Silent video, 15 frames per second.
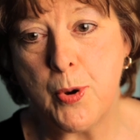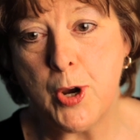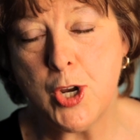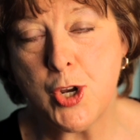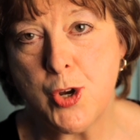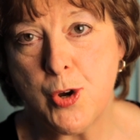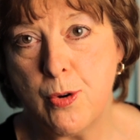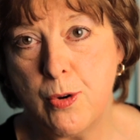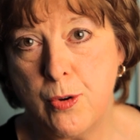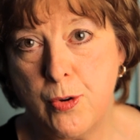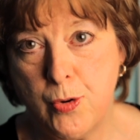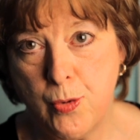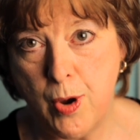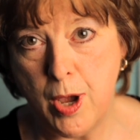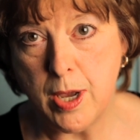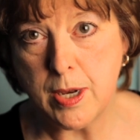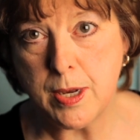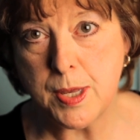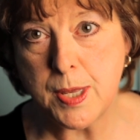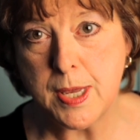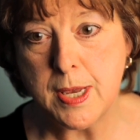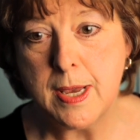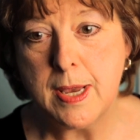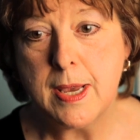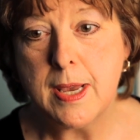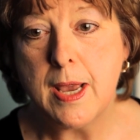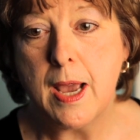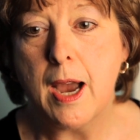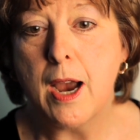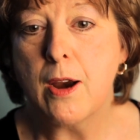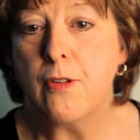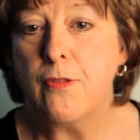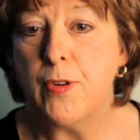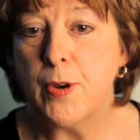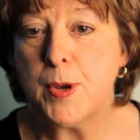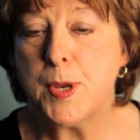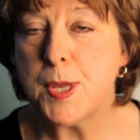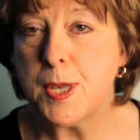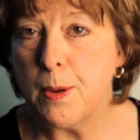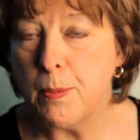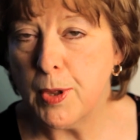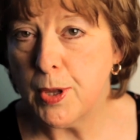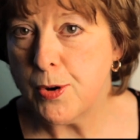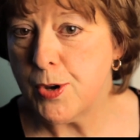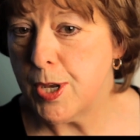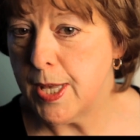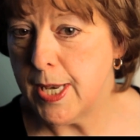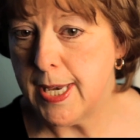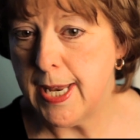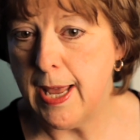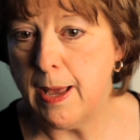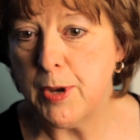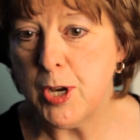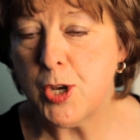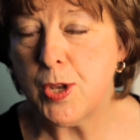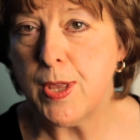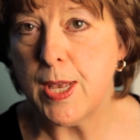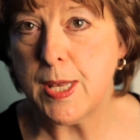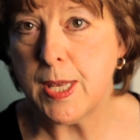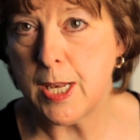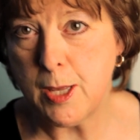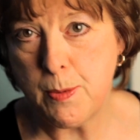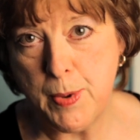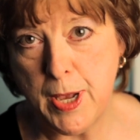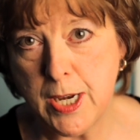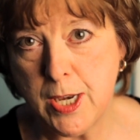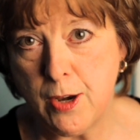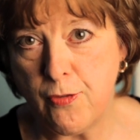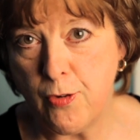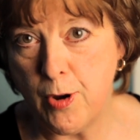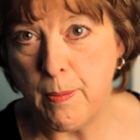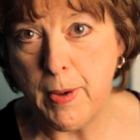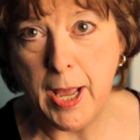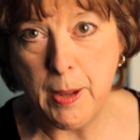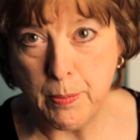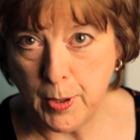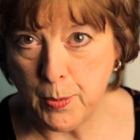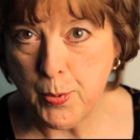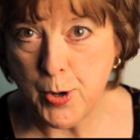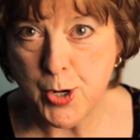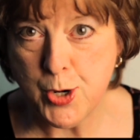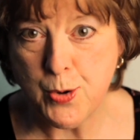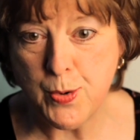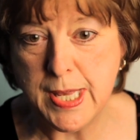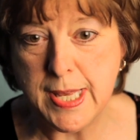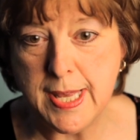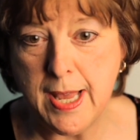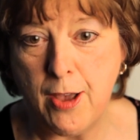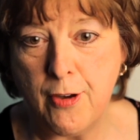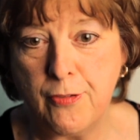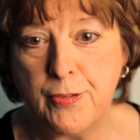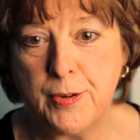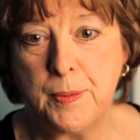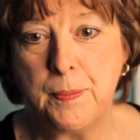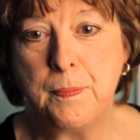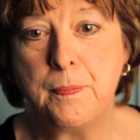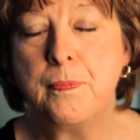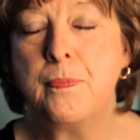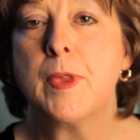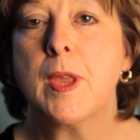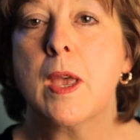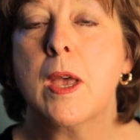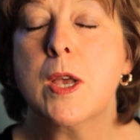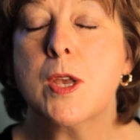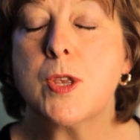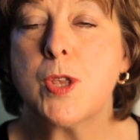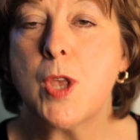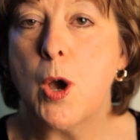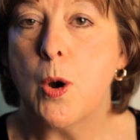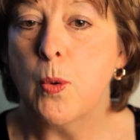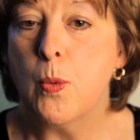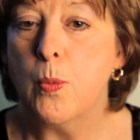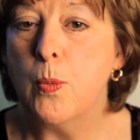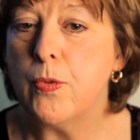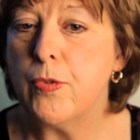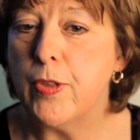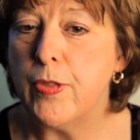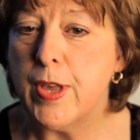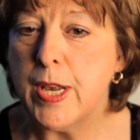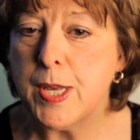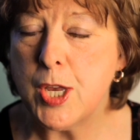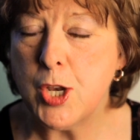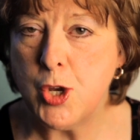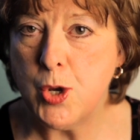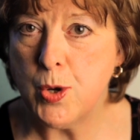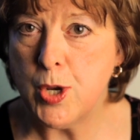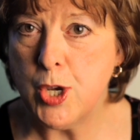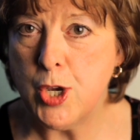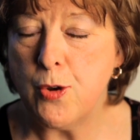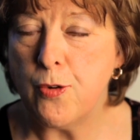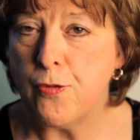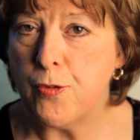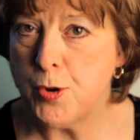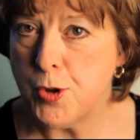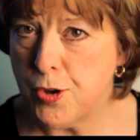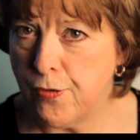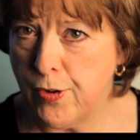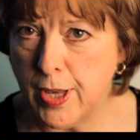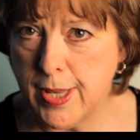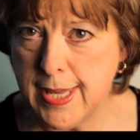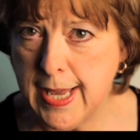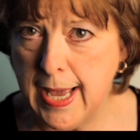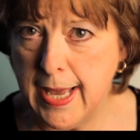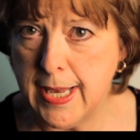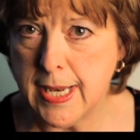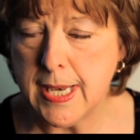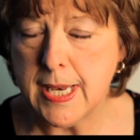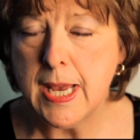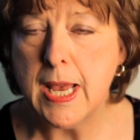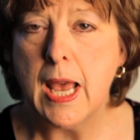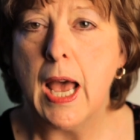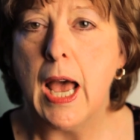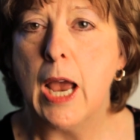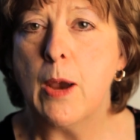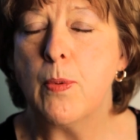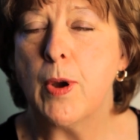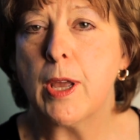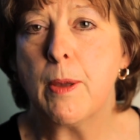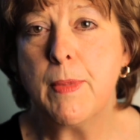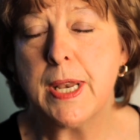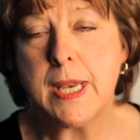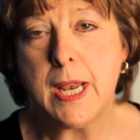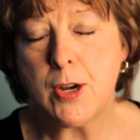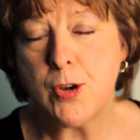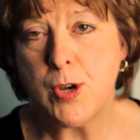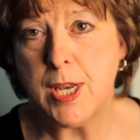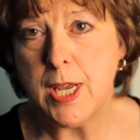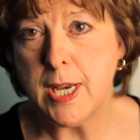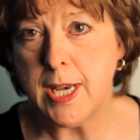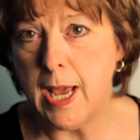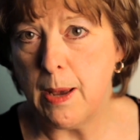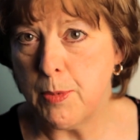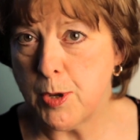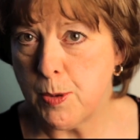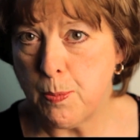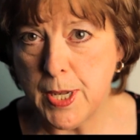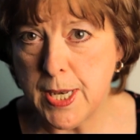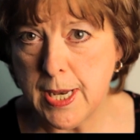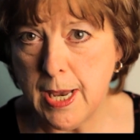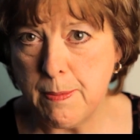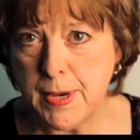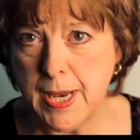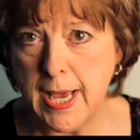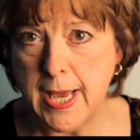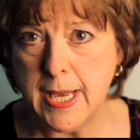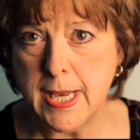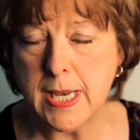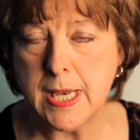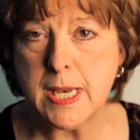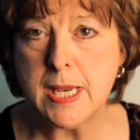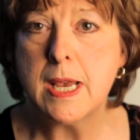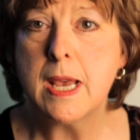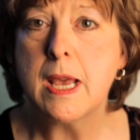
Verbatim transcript: pressure drugs are very similar to the damage that's expected from high blood pressure itself. So, the things that you can do first of all, diet. I recommend Dr. D'Adamo's blood type diet.